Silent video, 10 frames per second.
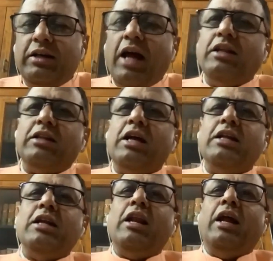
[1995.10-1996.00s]
rather
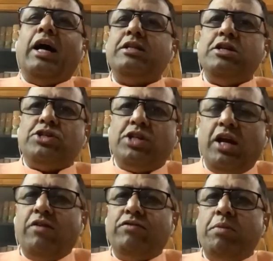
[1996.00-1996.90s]
than a
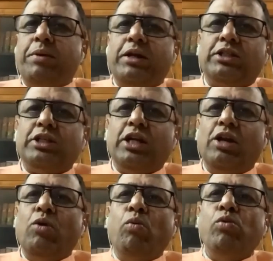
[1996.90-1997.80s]
largesse of the person
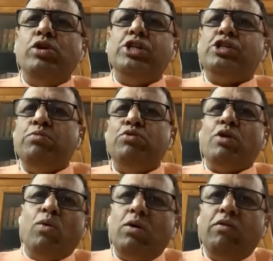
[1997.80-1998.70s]
who distribute
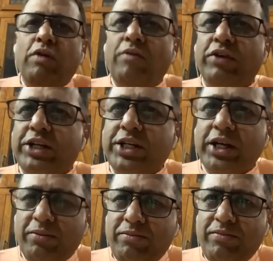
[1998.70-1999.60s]
out of
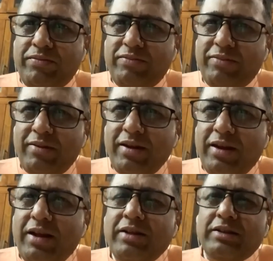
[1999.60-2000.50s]
affection.
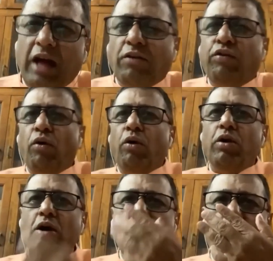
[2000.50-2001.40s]

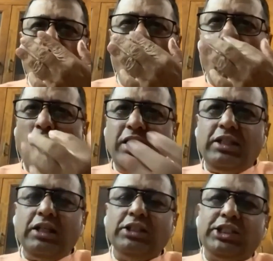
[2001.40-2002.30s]
Therefore,
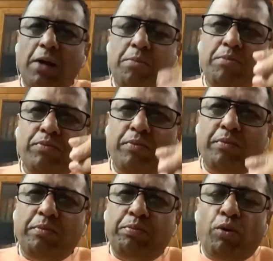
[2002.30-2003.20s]
once some
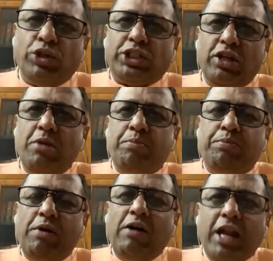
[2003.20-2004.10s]
portion of the
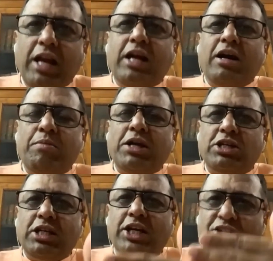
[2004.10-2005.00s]
income
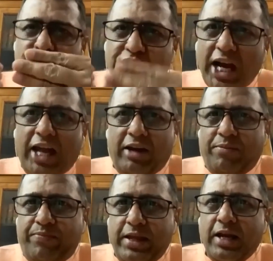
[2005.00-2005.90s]
is shared,
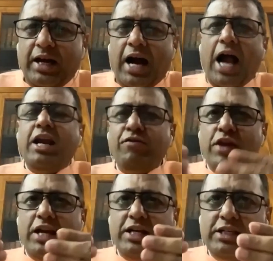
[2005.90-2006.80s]
and
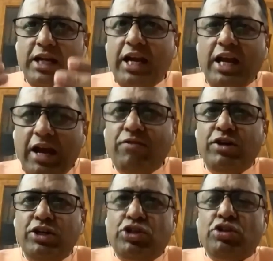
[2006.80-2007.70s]
if there is any
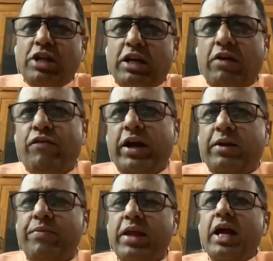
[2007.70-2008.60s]
evidence to that effect,